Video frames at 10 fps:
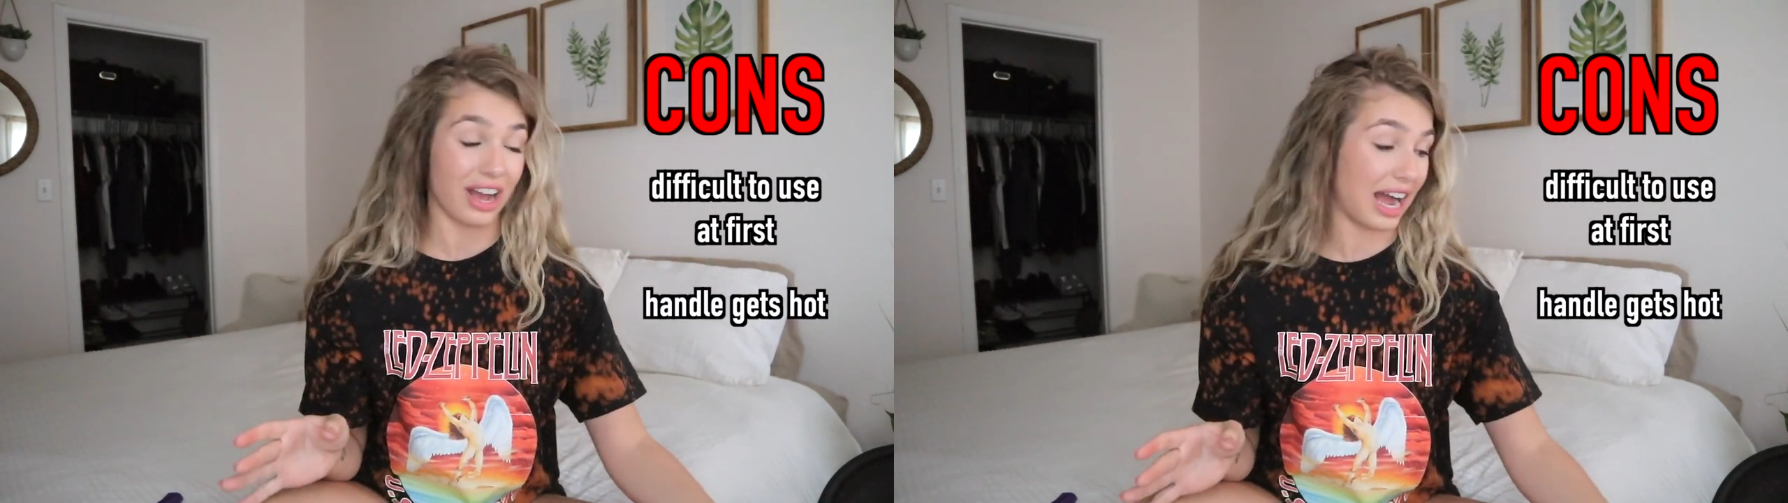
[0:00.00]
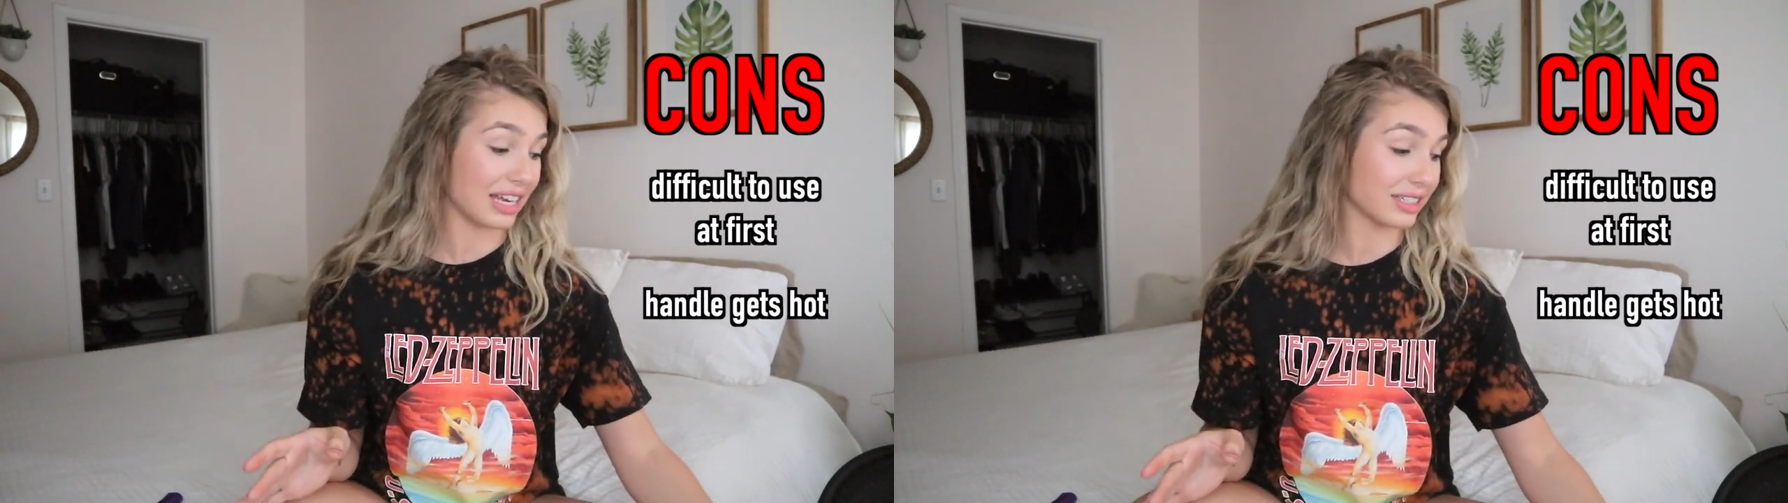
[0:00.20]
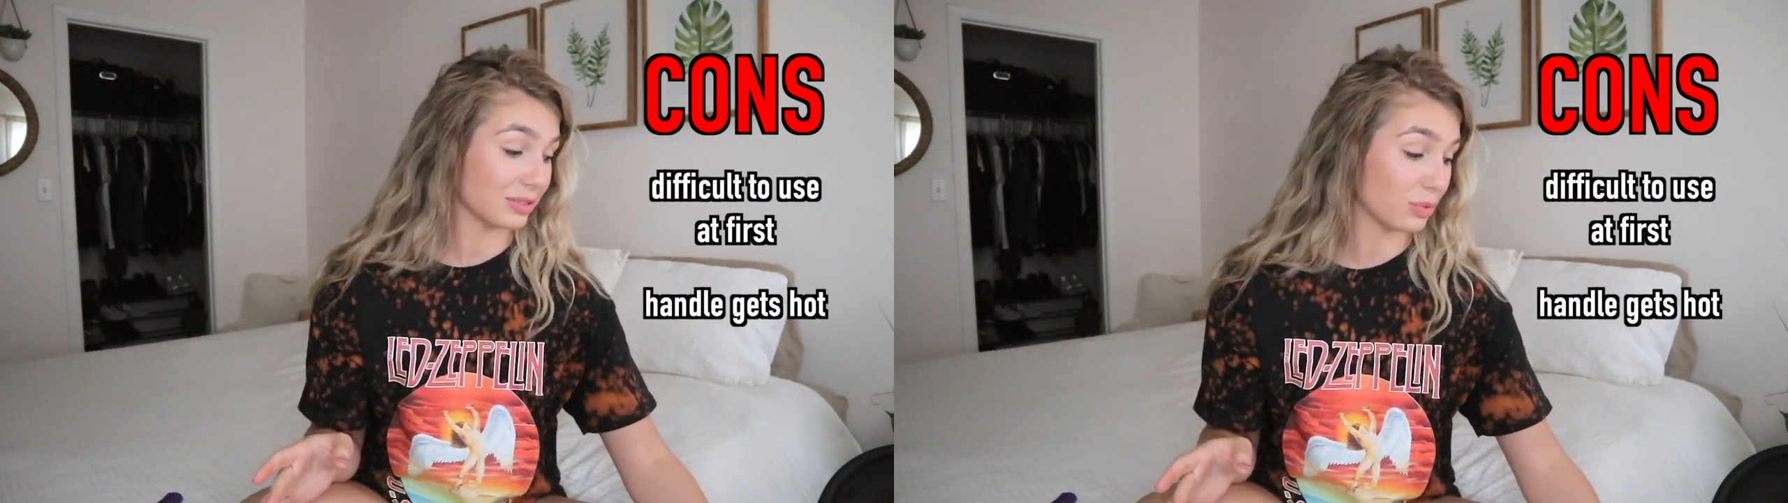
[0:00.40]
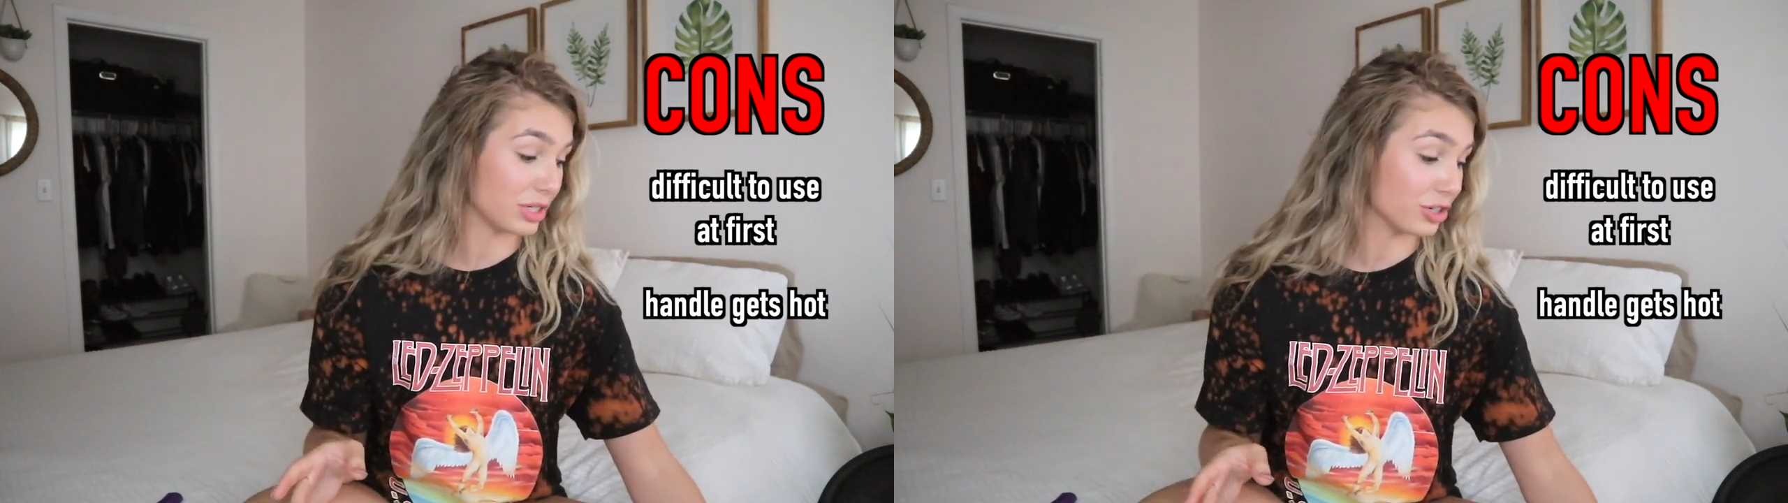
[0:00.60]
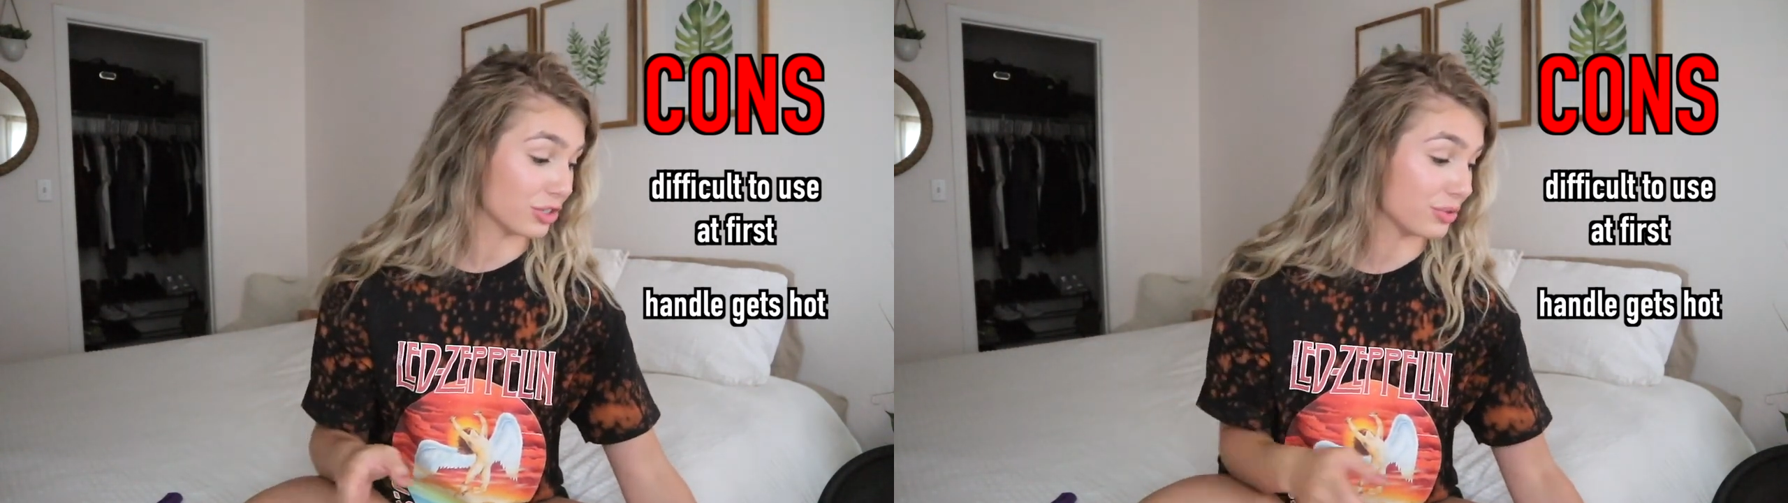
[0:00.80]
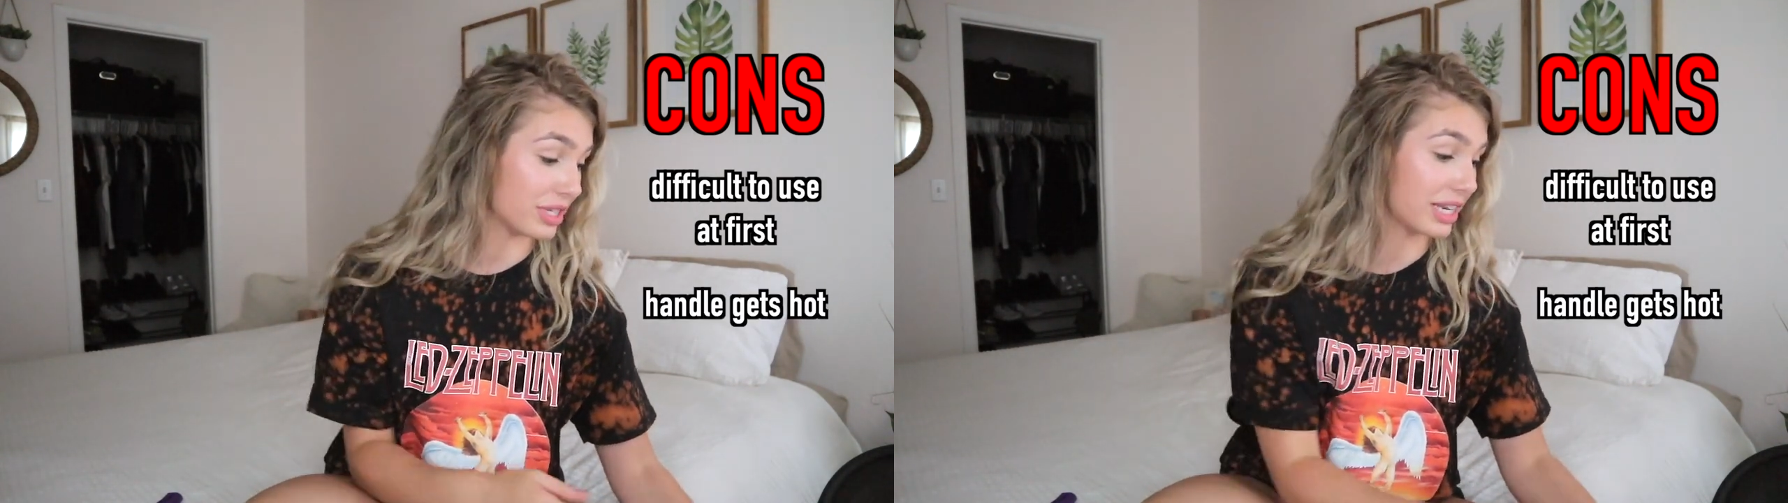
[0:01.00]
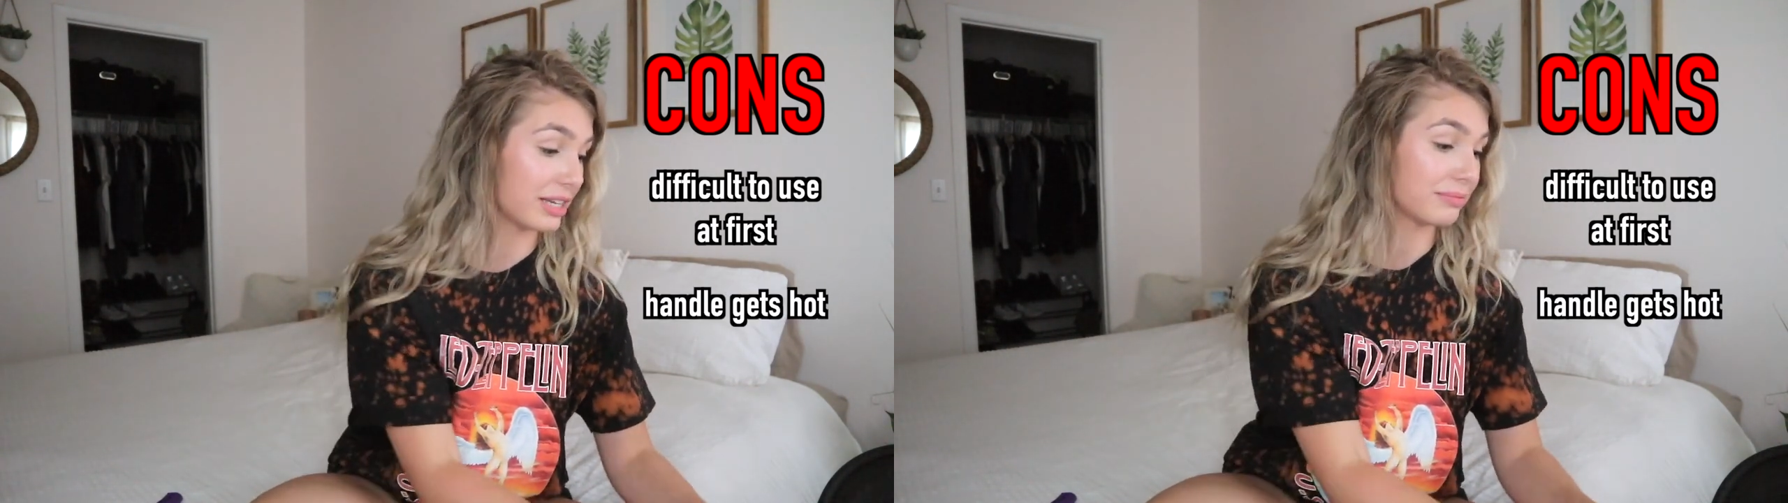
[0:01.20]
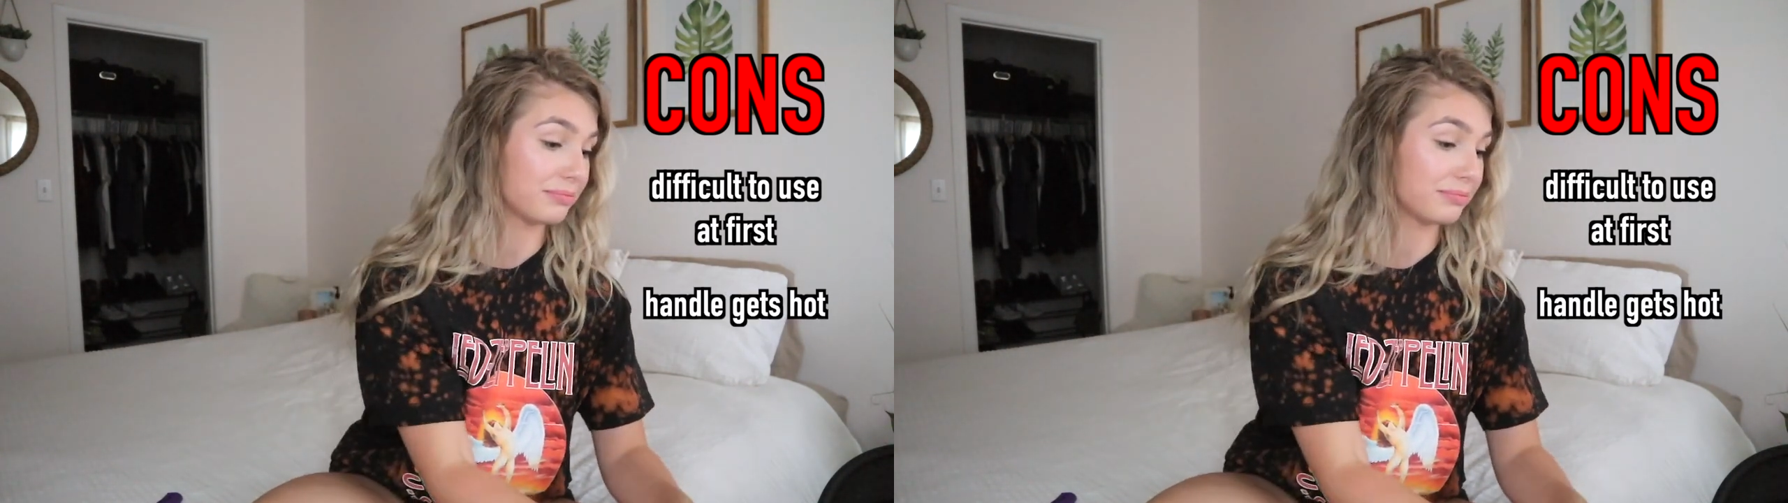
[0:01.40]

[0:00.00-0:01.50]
hot when you're using it.